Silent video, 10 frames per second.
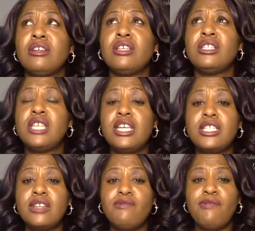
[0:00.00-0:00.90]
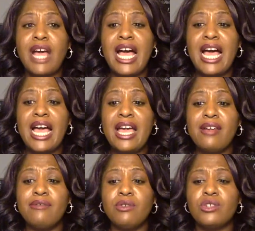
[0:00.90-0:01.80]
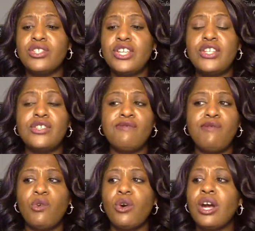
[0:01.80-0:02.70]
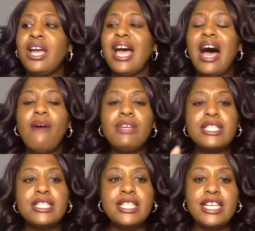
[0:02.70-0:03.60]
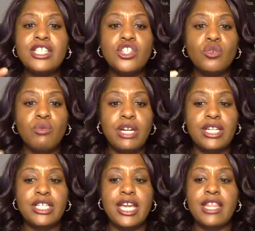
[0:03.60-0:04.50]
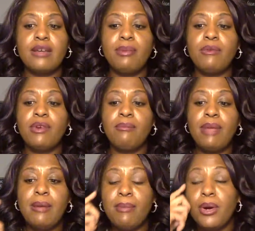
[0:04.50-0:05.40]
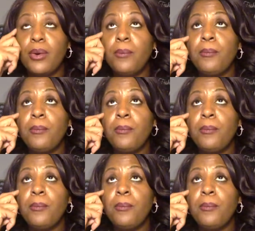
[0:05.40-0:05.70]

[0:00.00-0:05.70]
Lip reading: Season 5 or season 4? Always the seasons are running together, but remember,